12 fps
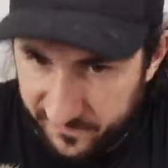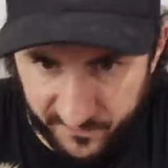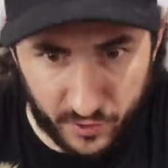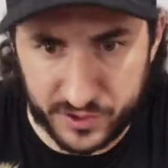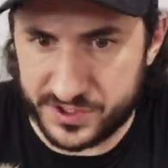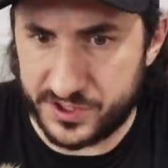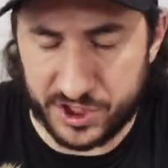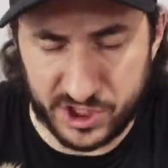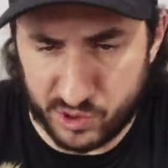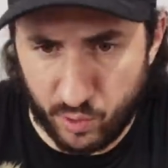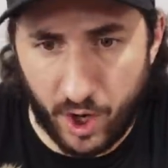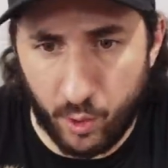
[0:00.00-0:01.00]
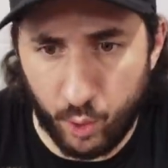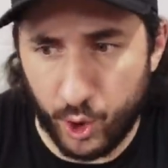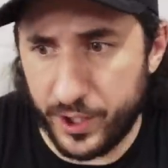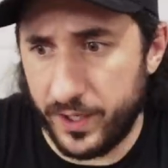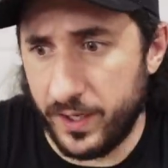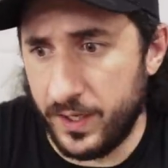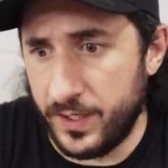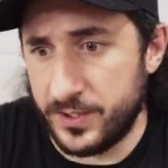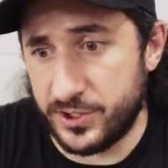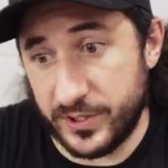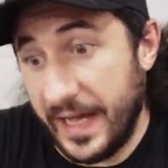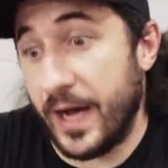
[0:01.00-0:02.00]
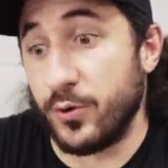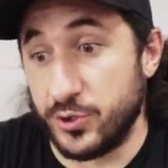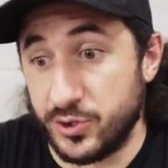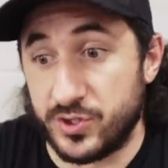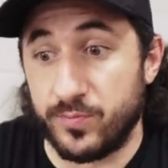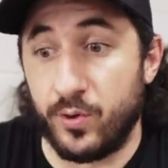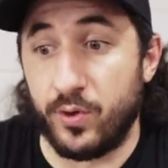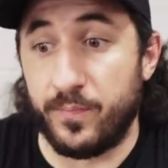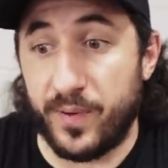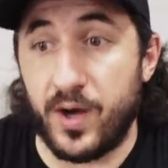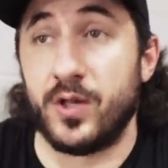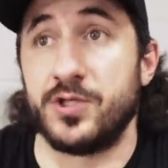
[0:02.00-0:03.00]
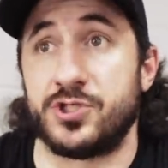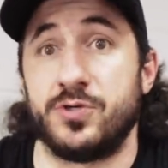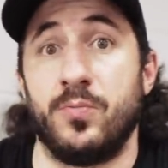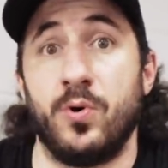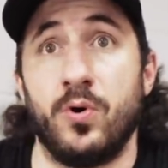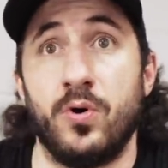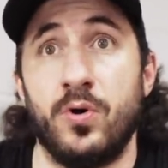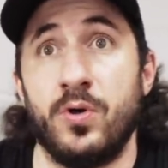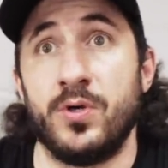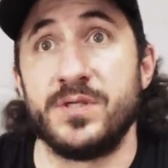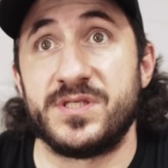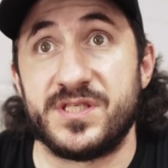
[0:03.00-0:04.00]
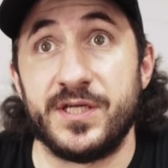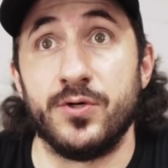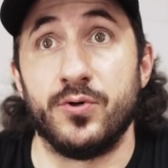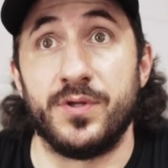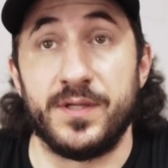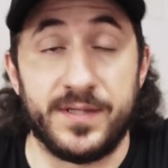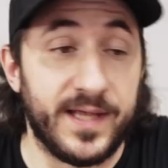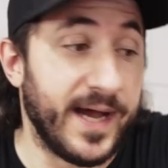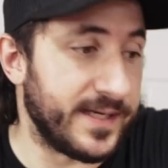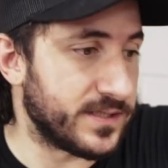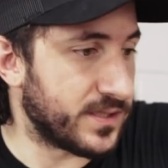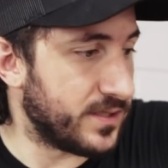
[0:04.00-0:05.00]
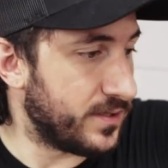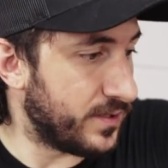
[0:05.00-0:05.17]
first just raw wood to now usable, polishable, sealed desk.